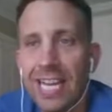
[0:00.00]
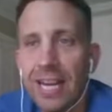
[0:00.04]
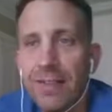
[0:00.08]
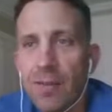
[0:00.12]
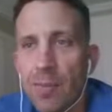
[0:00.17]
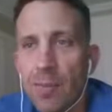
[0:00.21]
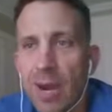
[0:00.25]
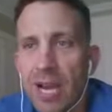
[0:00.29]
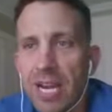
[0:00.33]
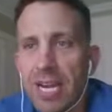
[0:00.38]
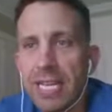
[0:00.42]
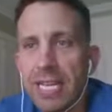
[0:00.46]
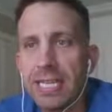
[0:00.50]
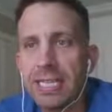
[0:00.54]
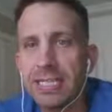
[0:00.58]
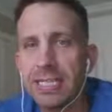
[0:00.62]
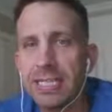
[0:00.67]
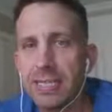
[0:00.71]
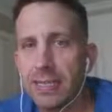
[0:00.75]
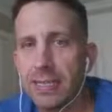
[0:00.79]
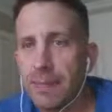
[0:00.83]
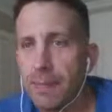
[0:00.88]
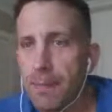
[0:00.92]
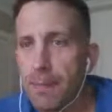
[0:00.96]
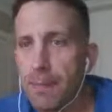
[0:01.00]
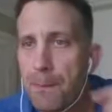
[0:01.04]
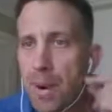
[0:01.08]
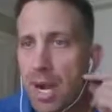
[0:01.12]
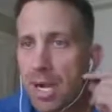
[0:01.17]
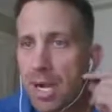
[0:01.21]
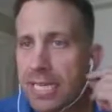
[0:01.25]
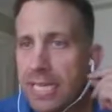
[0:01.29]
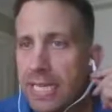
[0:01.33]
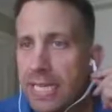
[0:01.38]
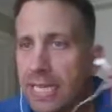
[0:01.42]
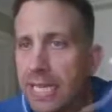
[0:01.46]
Everybody, it's
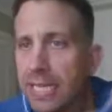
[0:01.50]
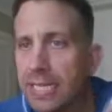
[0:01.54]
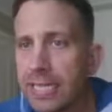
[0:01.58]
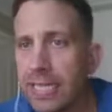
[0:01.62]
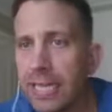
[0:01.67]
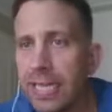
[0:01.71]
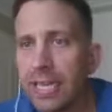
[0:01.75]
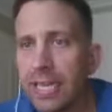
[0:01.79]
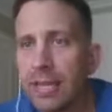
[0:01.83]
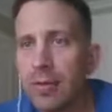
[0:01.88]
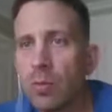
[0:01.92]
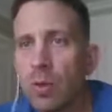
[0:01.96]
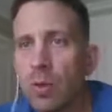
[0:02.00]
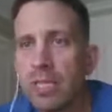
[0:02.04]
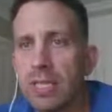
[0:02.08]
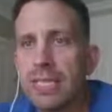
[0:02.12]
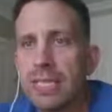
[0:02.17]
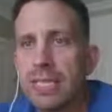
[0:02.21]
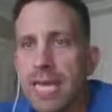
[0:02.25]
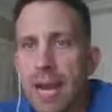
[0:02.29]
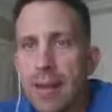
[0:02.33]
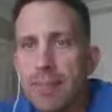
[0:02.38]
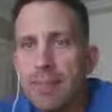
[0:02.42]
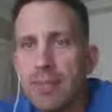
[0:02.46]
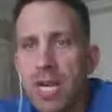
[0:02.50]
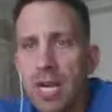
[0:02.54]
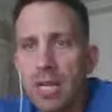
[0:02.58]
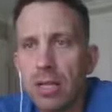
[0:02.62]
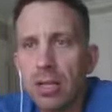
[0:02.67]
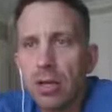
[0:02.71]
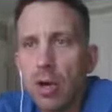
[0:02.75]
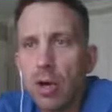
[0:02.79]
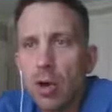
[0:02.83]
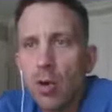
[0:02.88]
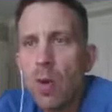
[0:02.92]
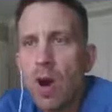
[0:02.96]
Bucky again with Top
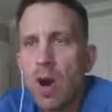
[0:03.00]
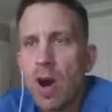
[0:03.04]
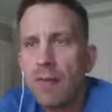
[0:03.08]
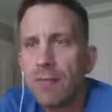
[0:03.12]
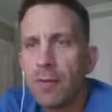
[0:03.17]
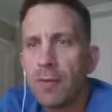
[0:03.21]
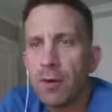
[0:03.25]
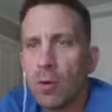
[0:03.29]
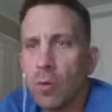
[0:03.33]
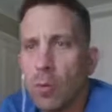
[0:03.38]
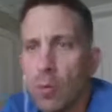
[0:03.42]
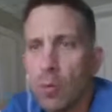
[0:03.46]
Dollar Home Offer.